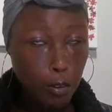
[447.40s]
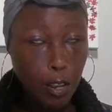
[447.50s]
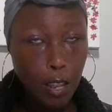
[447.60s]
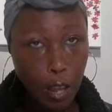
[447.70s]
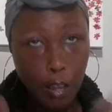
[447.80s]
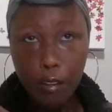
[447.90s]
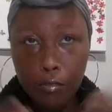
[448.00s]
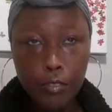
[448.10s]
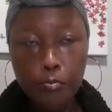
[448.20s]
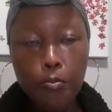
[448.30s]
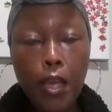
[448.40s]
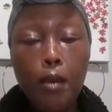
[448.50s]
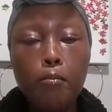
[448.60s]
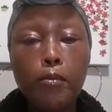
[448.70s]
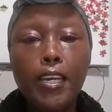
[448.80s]
love
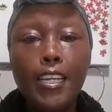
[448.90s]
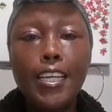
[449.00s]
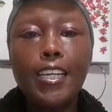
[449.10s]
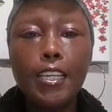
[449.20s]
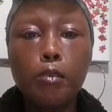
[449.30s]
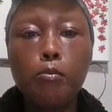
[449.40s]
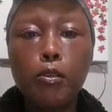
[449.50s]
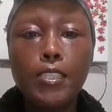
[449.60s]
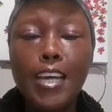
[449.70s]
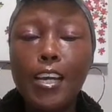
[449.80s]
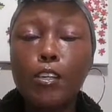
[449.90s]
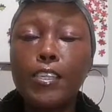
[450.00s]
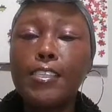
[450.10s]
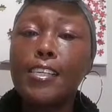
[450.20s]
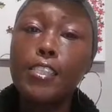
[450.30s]
being in Libra. Saturn
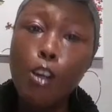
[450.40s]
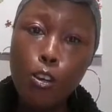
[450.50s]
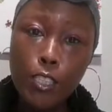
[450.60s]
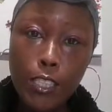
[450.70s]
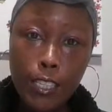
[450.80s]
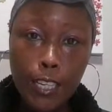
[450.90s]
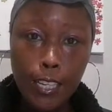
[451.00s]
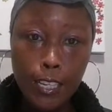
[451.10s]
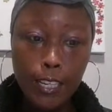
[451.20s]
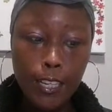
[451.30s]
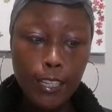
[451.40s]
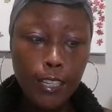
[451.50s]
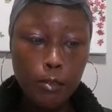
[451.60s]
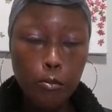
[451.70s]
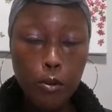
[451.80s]
is exalted in
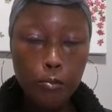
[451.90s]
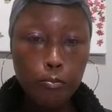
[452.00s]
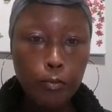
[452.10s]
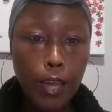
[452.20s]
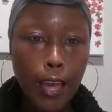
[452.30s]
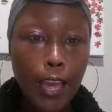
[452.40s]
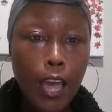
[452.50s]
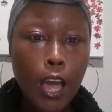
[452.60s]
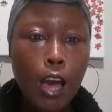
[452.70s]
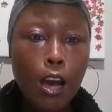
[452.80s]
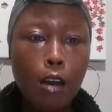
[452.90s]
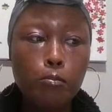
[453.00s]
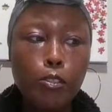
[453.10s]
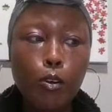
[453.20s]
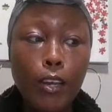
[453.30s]
Libra, okay,
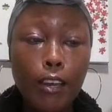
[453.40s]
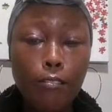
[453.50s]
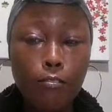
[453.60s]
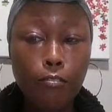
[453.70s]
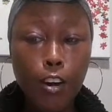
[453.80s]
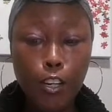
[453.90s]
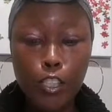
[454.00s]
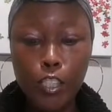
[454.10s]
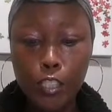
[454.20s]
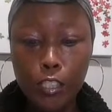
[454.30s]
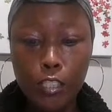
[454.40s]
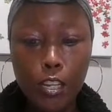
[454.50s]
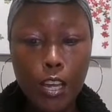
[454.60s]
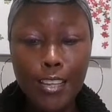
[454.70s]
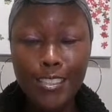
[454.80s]
so it functions
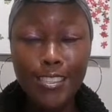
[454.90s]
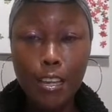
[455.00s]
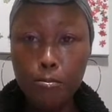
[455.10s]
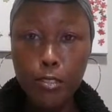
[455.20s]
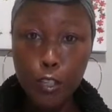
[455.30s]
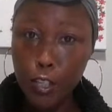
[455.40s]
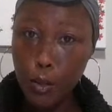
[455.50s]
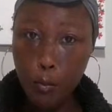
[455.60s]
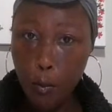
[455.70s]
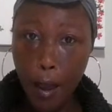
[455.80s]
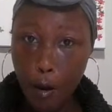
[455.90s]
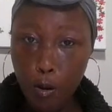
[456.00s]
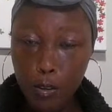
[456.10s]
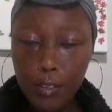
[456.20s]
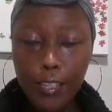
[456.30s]
exceptionally
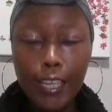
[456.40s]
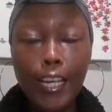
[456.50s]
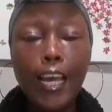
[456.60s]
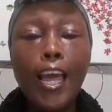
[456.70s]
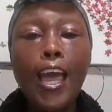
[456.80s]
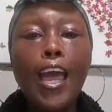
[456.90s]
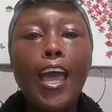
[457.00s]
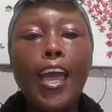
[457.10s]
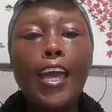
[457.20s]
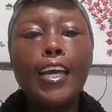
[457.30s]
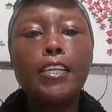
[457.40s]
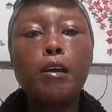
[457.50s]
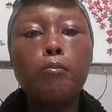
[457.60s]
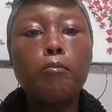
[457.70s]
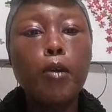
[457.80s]
well.
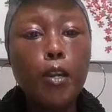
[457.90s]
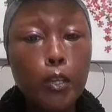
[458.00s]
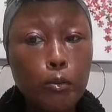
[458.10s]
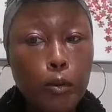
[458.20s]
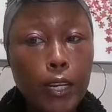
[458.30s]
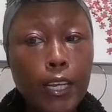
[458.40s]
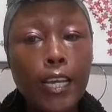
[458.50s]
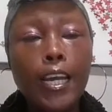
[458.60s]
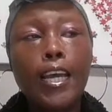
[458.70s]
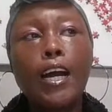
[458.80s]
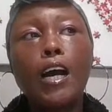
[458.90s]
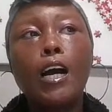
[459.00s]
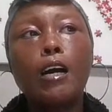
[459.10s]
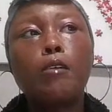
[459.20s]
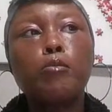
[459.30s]
And Mercury,
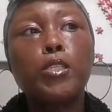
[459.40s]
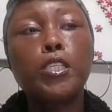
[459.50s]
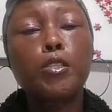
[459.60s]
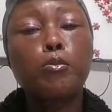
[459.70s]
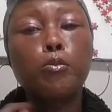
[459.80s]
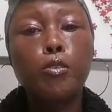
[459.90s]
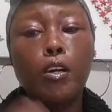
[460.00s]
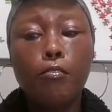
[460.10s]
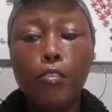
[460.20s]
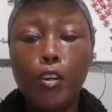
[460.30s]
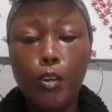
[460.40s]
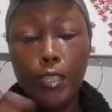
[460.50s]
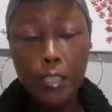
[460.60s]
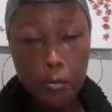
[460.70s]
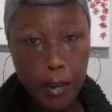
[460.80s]
which is the ruler of Virgo
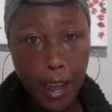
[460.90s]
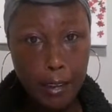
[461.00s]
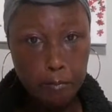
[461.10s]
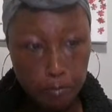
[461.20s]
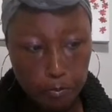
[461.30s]
and Gemini,